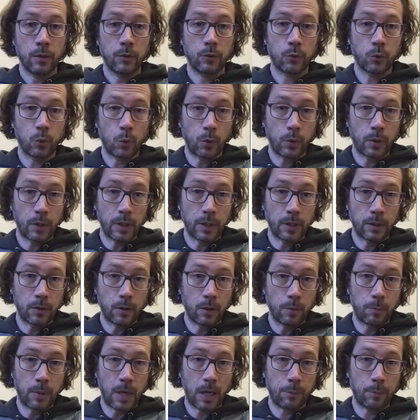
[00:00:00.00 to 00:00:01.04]
So in the
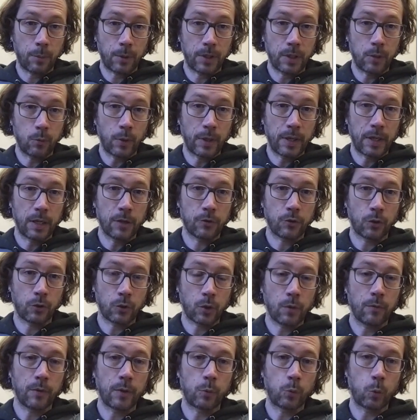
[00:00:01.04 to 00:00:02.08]
blackbody radiation
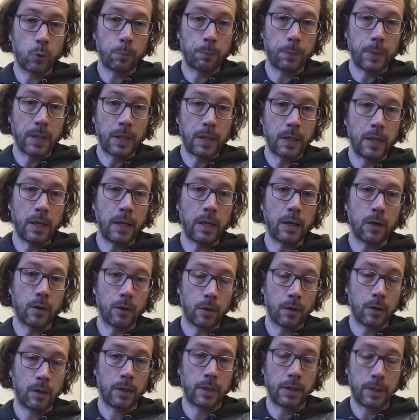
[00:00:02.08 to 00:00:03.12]
curve, it would peak
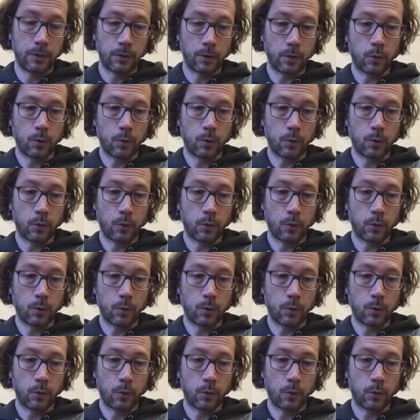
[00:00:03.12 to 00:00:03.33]
here in the